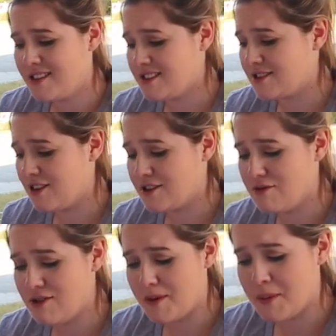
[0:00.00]
This is
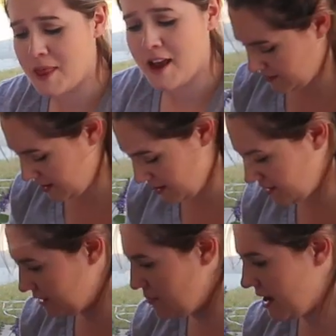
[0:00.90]
hardcore.
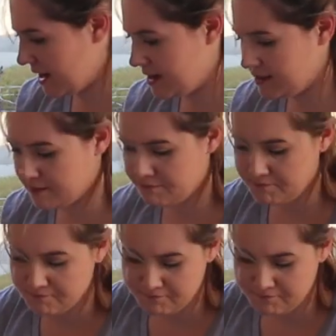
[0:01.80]
Here's the mechanism.